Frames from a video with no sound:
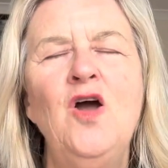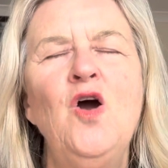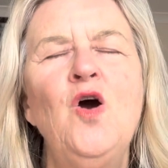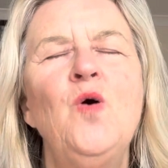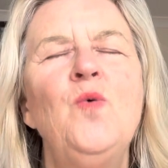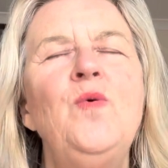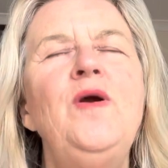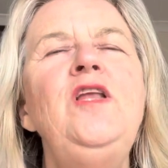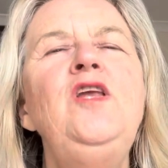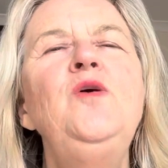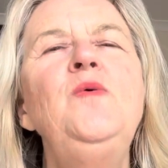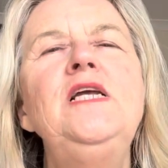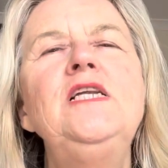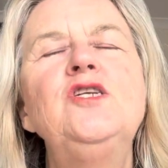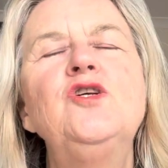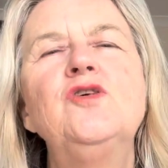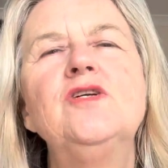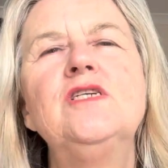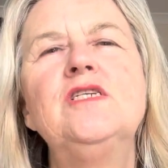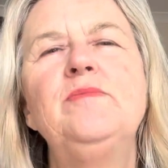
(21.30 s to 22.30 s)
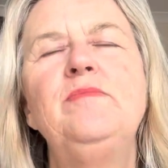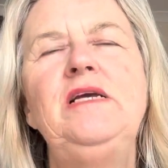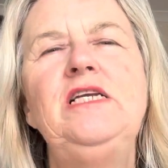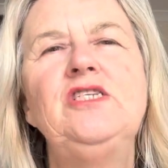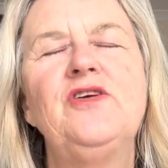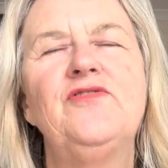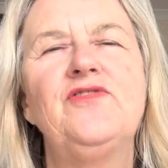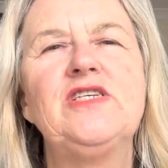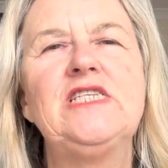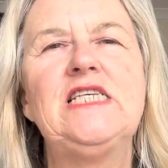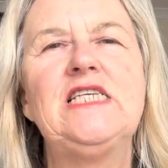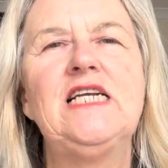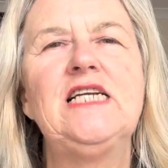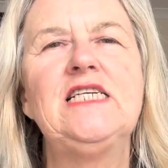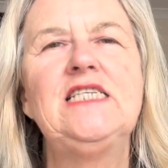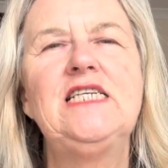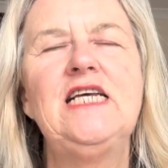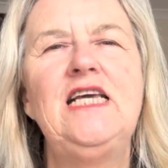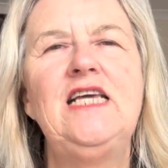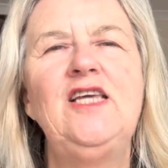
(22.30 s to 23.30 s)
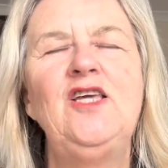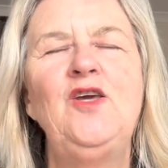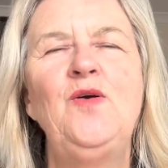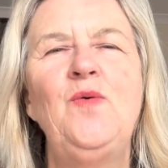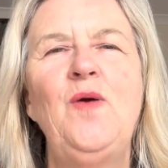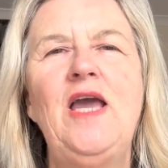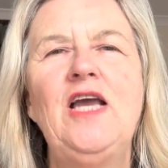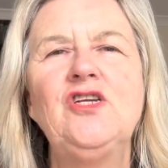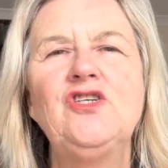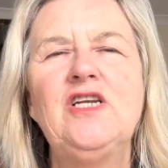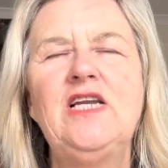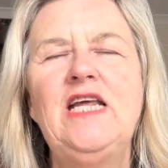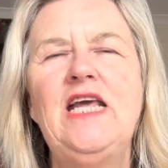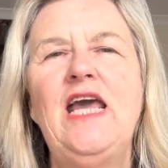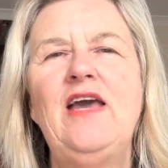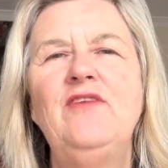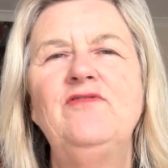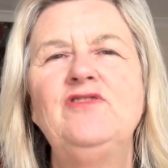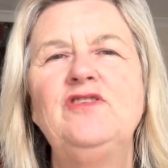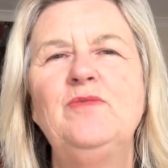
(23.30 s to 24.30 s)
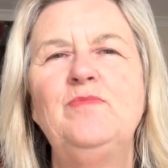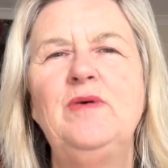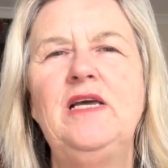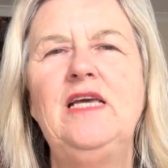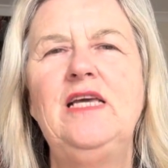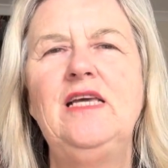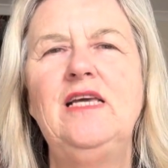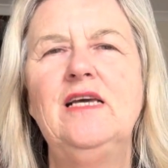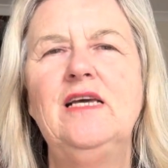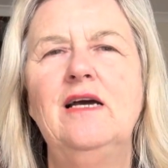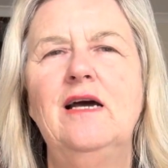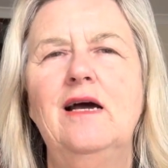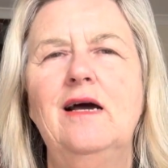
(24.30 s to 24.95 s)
When you enter a dementia facility, you actually have to be